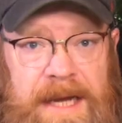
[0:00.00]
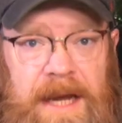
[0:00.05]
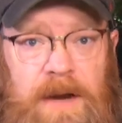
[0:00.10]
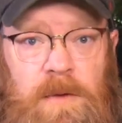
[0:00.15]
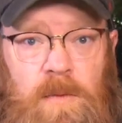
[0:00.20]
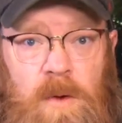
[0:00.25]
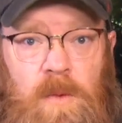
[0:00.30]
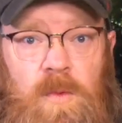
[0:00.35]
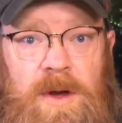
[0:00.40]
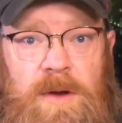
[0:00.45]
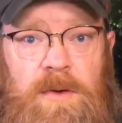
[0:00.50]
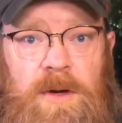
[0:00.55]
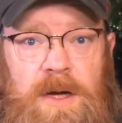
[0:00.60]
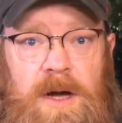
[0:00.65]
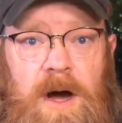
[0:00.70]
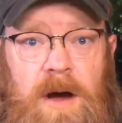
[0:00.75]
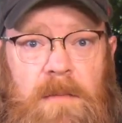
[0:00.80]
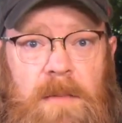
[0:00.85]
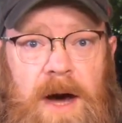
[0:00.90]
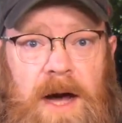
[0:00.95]
again, what we
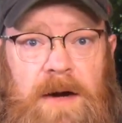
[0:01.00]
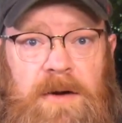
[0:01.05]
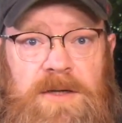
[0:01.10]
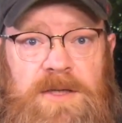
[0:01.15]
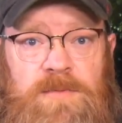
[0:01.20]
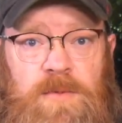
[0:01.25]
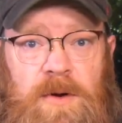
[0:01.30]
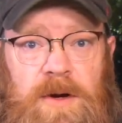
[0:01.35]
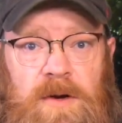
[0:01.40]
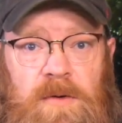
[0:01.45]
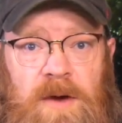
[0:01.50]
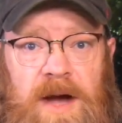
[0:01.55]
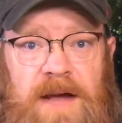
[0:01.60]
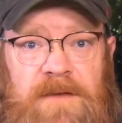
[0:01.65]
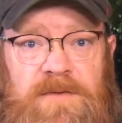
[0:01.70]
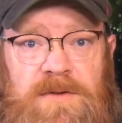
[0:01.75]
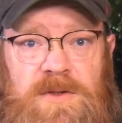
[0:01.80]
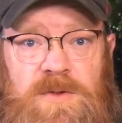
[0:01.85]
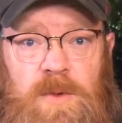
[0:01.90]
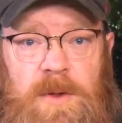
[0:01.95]
would call modern sporting
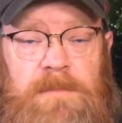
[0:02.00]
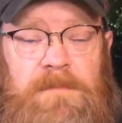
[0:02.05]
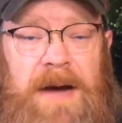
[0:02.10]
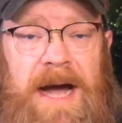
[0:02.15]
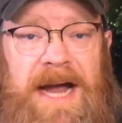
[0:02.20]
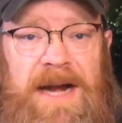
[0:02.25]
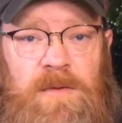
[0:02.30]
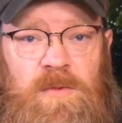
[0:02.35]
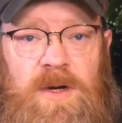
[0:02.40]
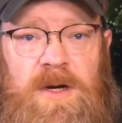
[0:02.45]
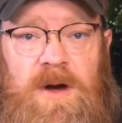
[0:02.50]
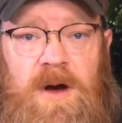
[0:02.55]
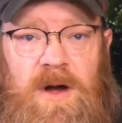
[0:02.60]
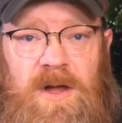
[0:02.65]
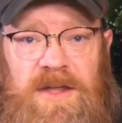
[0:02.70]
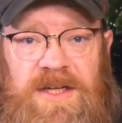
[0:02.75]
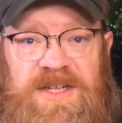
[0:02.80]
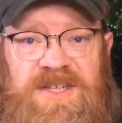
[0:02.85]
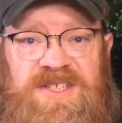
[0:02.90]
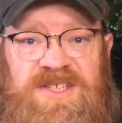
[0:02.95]
rifles, what Biden would
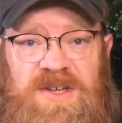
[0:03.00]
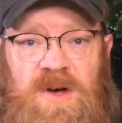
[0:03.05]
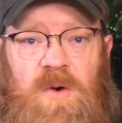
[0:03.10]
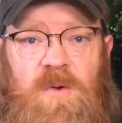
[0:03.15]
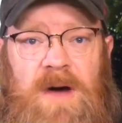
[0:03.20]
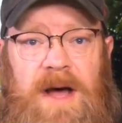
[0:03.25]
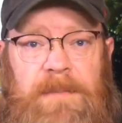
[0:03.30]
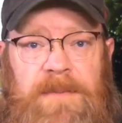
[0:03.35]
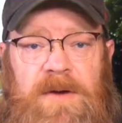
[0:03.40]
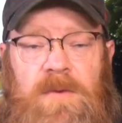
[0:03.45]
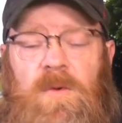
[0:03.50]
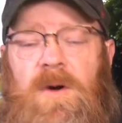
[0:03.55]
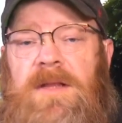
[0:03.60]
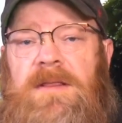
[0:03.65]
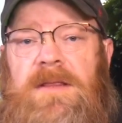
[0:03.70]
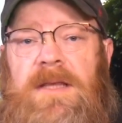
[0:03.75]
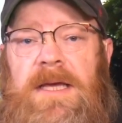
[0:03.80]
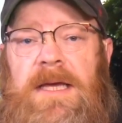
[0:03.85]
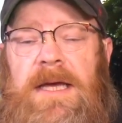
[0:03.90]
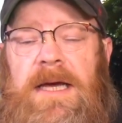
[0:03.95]
call an assault weapon,
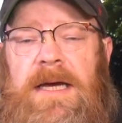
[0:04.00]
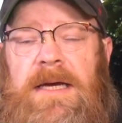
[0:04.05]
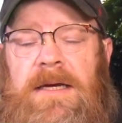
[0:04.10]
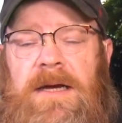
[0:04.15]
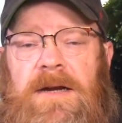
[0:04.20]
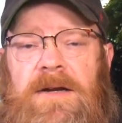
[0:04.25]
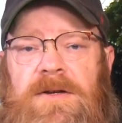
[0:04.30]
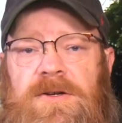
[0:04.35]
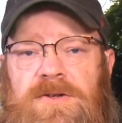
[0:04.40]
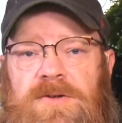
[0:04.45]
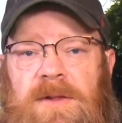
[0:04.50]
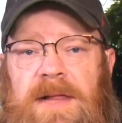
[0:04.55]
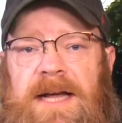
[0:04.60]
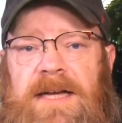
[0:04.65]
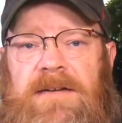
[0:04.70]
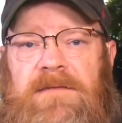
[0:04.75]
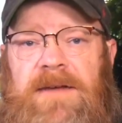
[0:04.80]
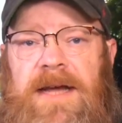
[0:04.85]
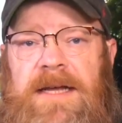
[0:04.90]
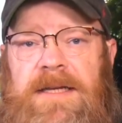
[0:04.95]
what the uh, Gun Control
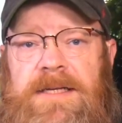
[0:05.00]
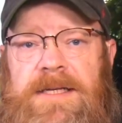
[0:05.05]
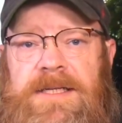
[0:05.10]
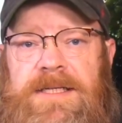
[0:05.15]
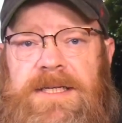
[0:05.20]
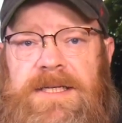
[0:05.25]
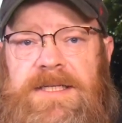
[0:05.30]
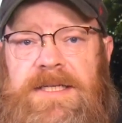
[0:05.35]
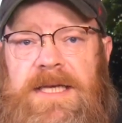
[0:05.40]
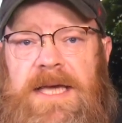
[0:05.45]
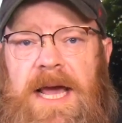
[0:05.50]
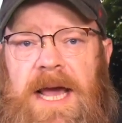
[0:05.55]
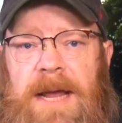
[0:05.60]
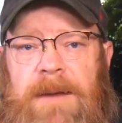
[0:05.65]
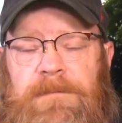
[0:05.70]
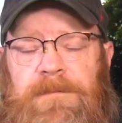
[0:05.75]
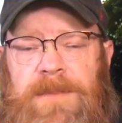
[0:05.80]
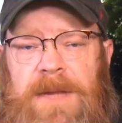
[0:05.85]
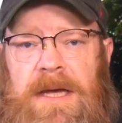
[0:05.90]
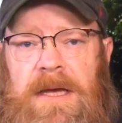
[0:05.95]
Act of
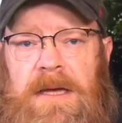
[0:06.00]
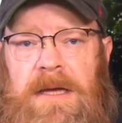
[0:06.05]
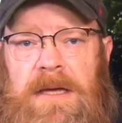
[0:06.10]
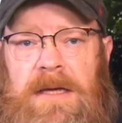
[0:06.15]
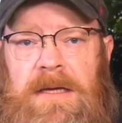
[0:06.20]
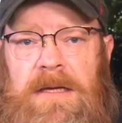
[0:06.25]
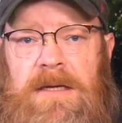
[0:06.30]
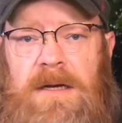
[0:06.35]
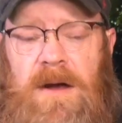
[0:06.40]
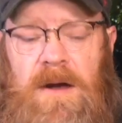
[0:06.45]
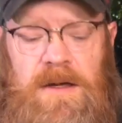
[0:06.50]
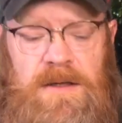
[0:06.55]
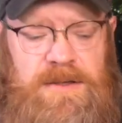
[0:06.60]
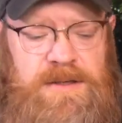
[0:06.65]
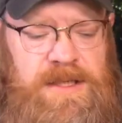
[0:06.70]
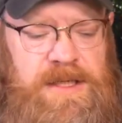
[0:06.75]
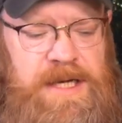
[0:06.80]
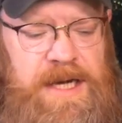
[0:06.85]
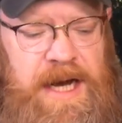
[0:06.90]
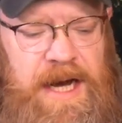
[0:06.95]
1968
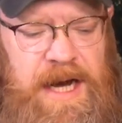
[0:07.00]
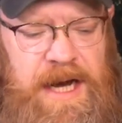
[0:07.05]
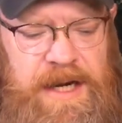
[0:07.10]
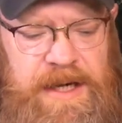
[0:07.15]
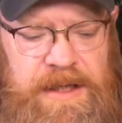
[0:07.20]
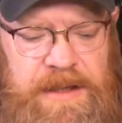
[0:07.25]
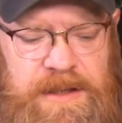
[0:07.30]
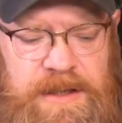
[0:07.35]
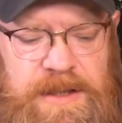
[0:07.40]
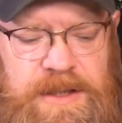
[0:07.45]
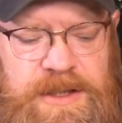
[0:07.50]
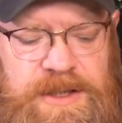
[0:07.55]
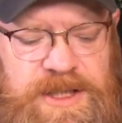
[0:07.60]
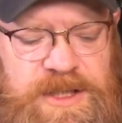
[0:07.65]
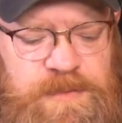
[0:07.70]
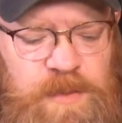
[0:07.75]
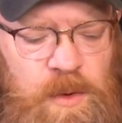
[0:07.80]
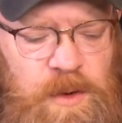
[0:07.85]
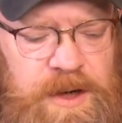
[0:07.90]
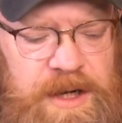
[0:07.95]
calls non
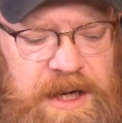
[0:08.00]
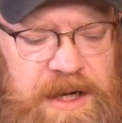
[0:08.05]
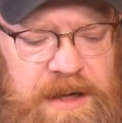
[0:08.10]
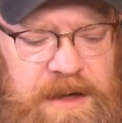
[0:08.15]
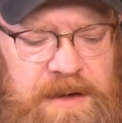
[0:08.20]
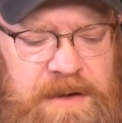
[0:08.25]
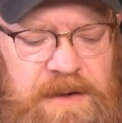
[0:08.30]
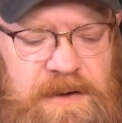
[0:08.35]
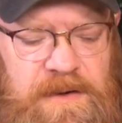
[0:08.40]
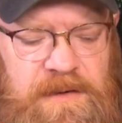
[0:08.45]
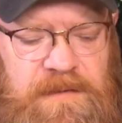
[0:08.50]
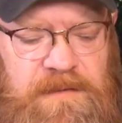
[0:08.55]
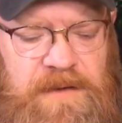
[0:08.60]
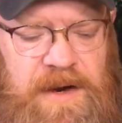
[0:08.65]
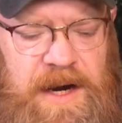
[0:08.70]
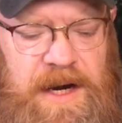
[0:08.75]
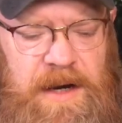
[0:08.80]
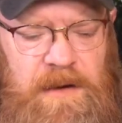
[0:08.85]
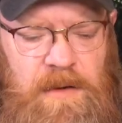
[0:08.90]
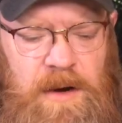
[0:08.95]
sporting
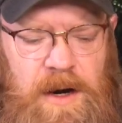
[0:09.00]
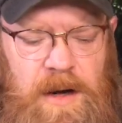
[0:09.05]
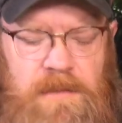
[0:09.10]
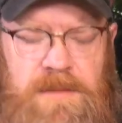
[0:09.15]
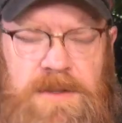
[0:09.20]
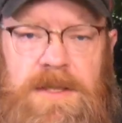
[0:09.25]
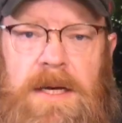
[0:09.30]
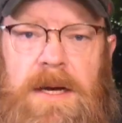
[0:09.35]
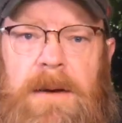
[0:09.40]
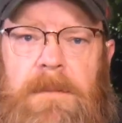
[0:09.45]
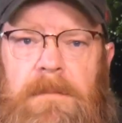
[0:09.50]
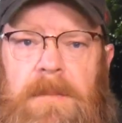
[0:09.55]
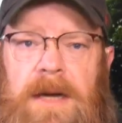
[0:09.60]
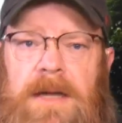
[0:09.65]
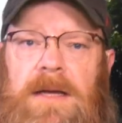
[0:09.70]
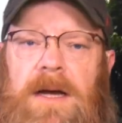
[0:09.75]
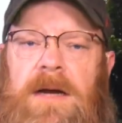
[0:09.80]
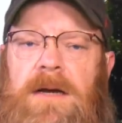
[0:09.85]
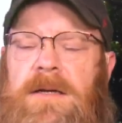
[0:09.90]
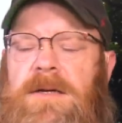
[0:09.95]
firearms.
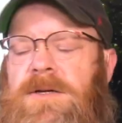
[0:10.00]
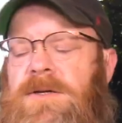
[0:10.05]
But